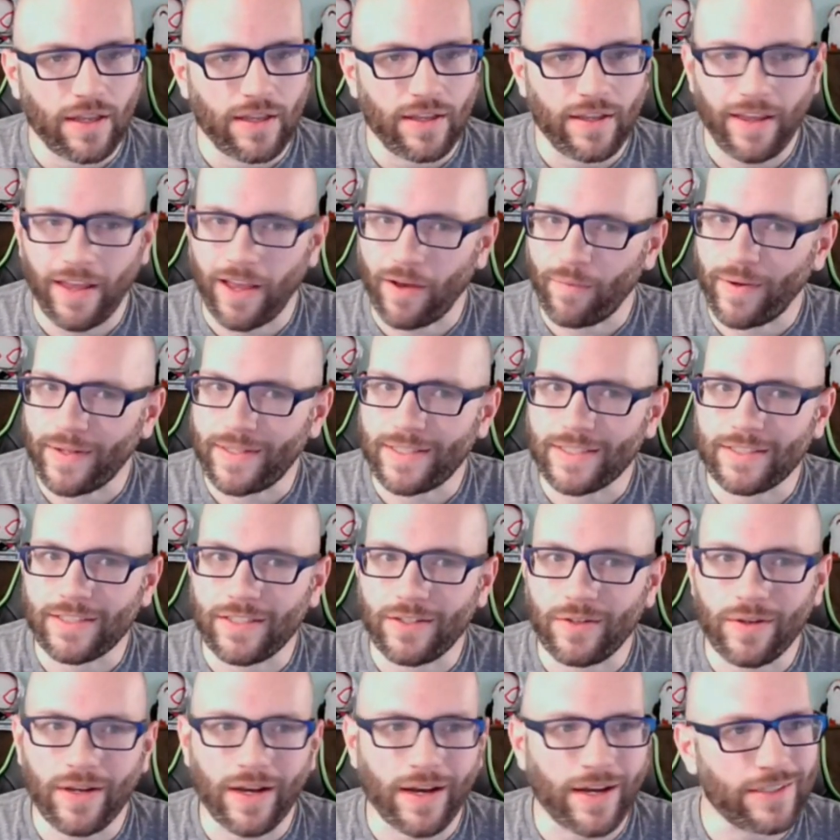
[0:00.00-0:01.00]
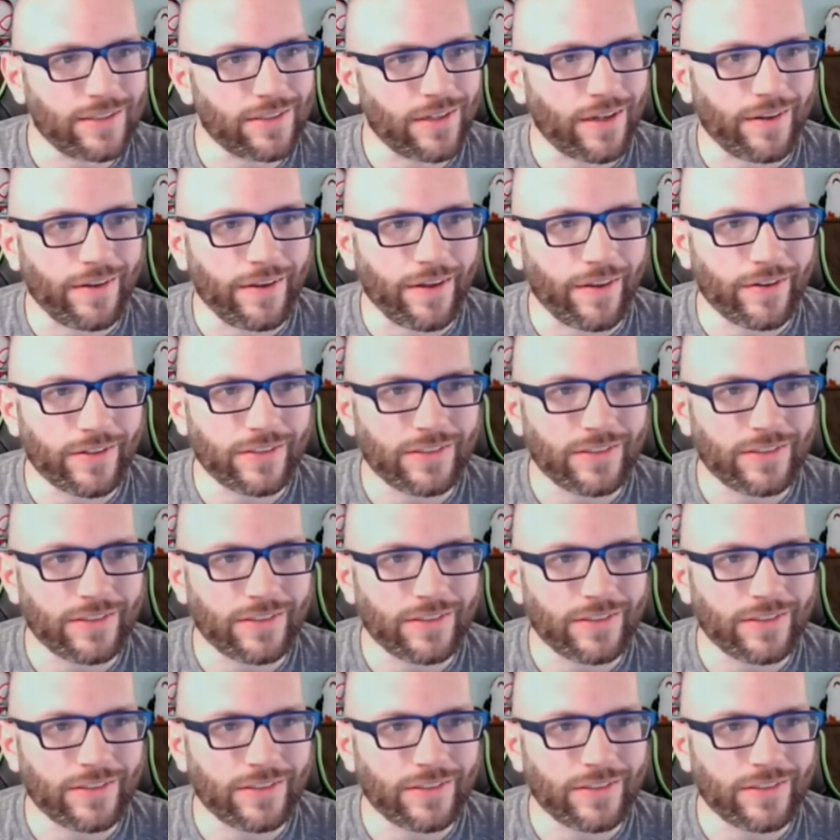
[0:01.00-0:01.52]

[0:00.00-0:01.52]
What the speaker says: Can't wait to see you guys on the other